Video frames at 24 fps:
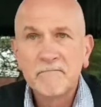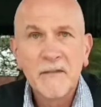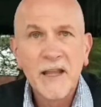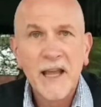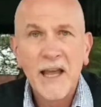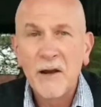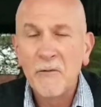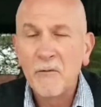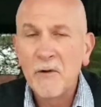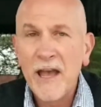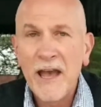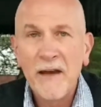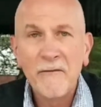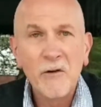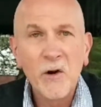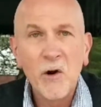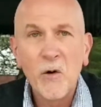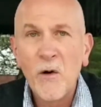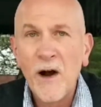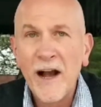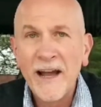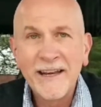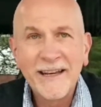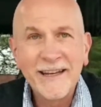and we have
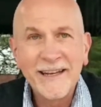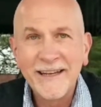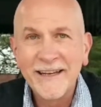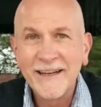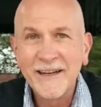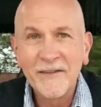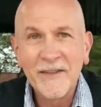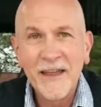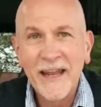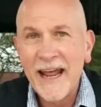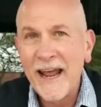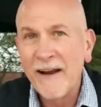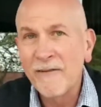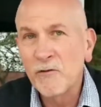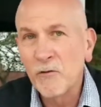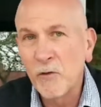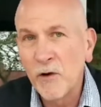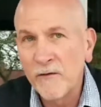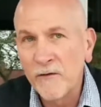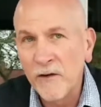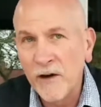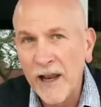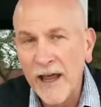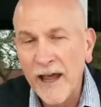no idea that after
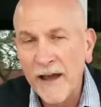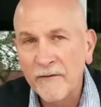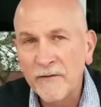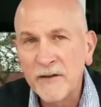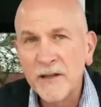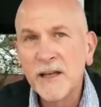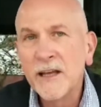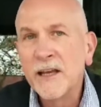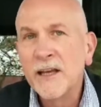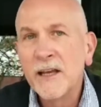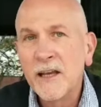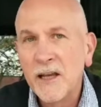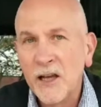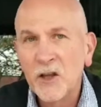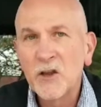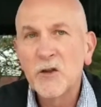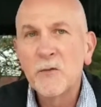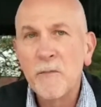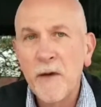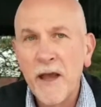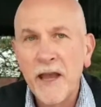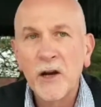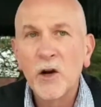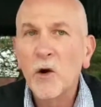we've left, it's
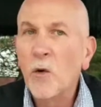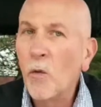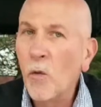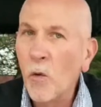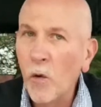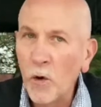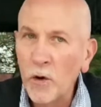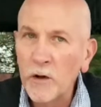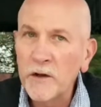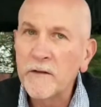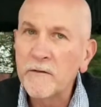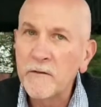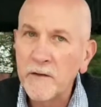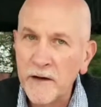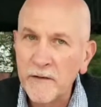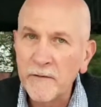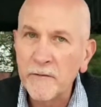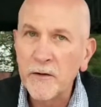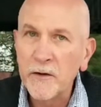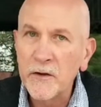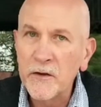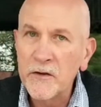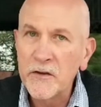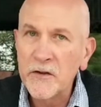made a world of
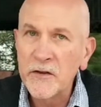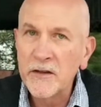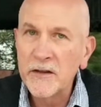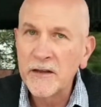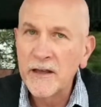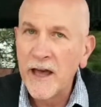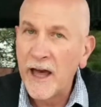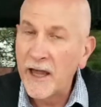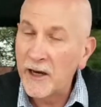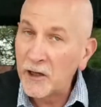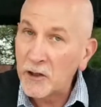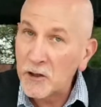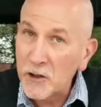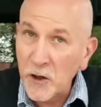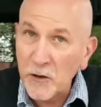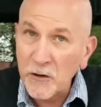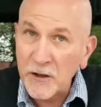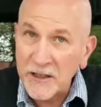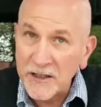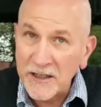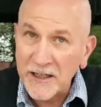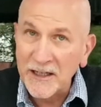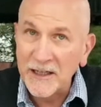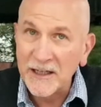difference, an
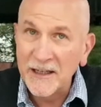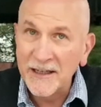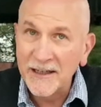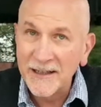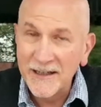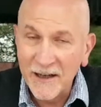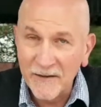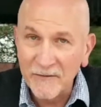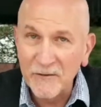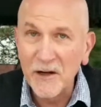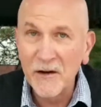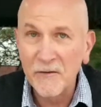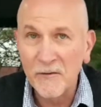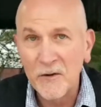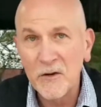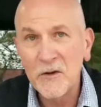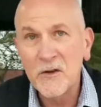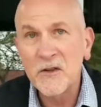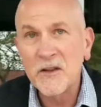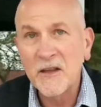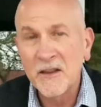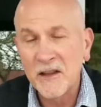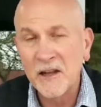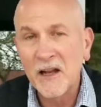eternity of
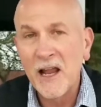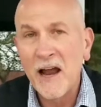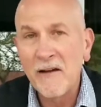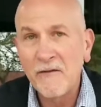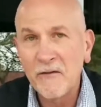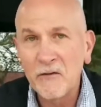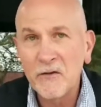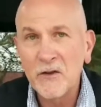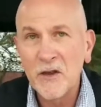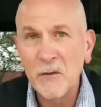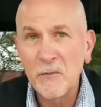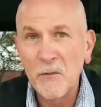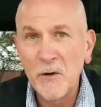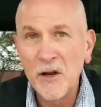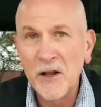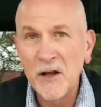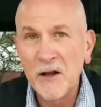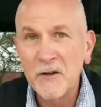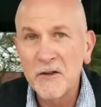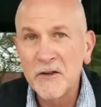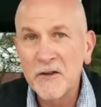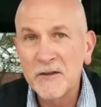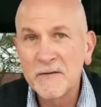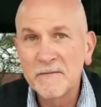difference in the life of someone
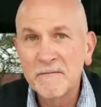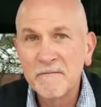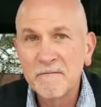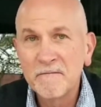else.